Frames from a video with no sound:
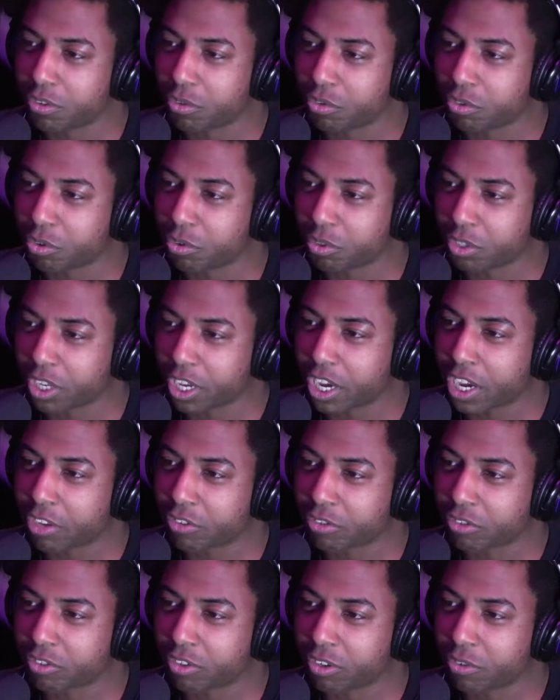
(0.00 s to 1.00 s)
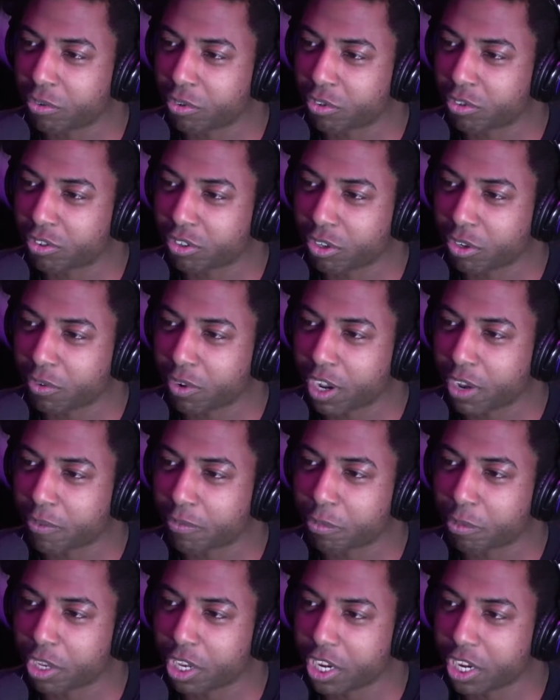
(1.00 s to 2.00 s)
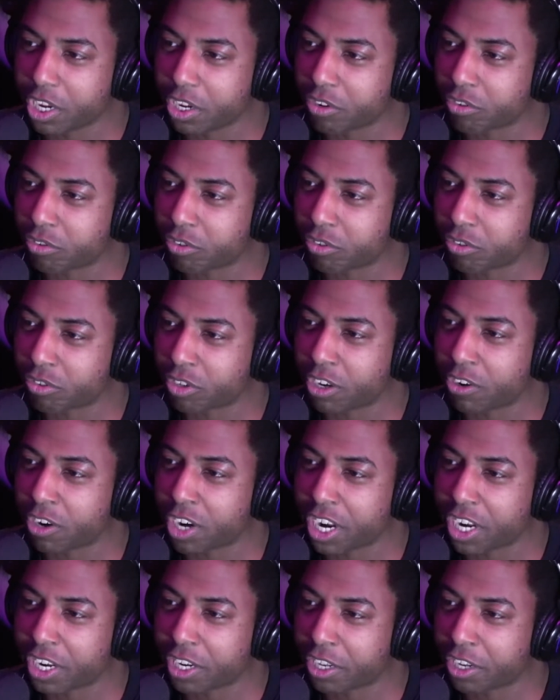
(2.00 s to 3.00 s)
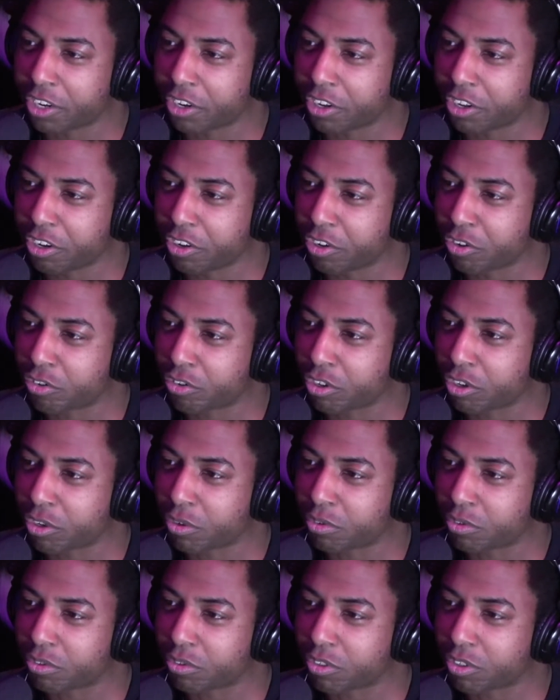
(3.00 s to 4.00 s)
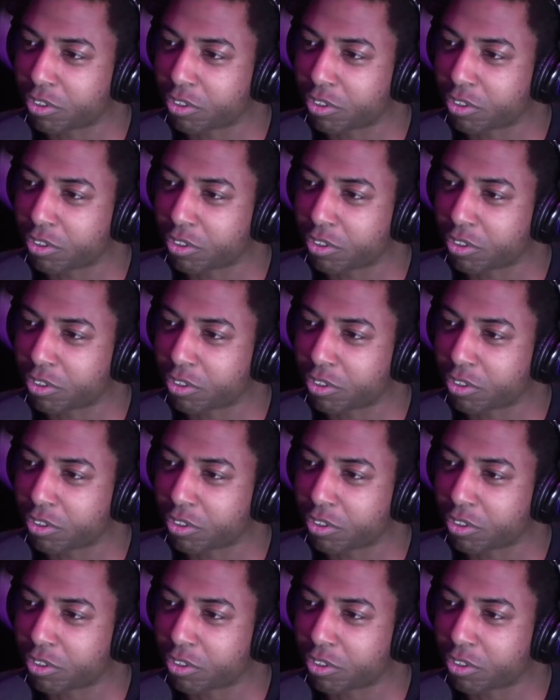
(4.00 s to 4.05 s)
old guys who are still around from the 80s are hanging out at indie shows?